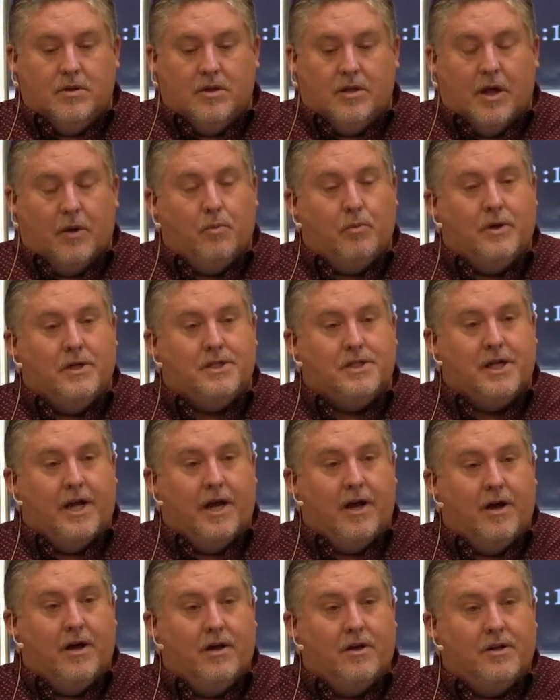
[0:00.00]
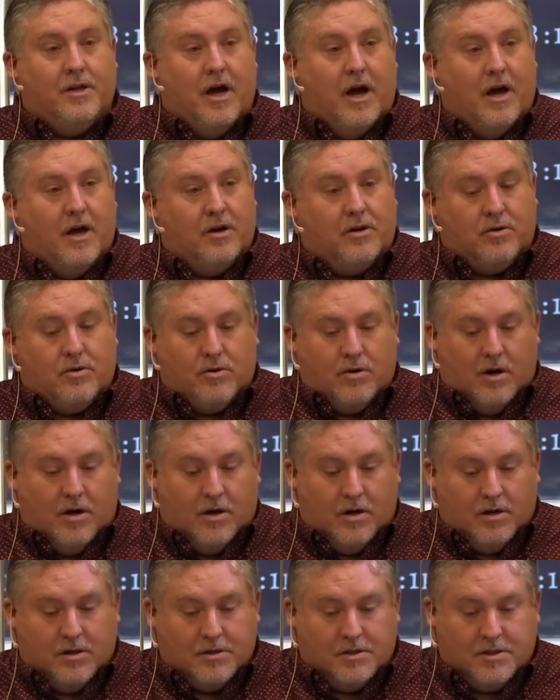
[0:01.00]
that we shall not
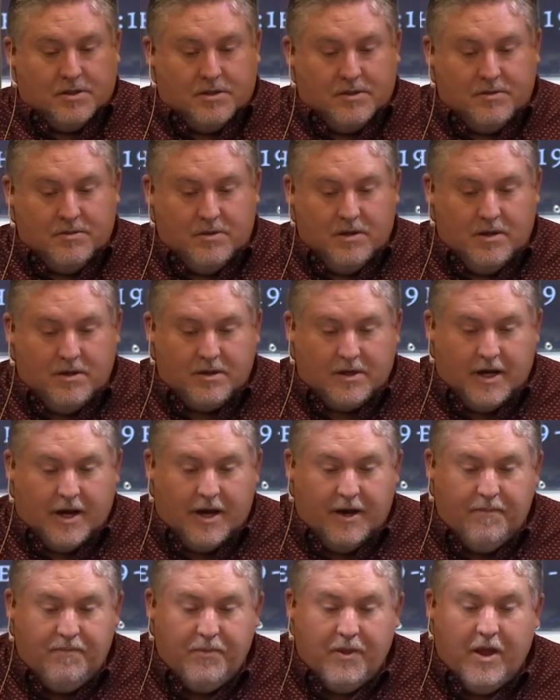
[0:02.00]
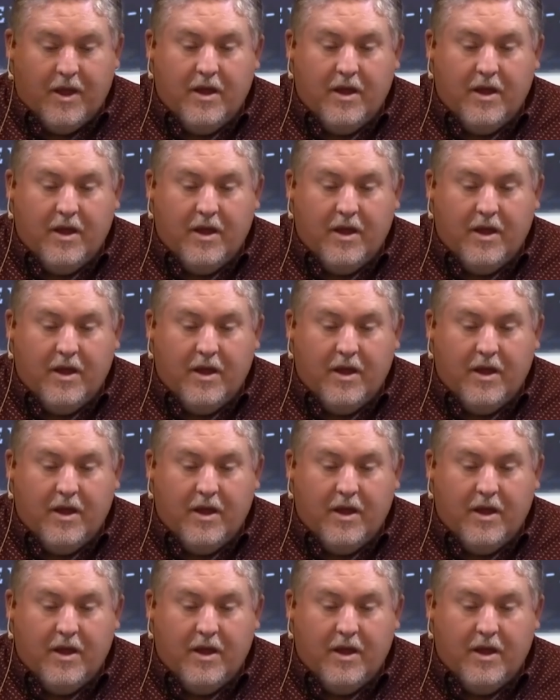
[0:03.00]
cross. Okay?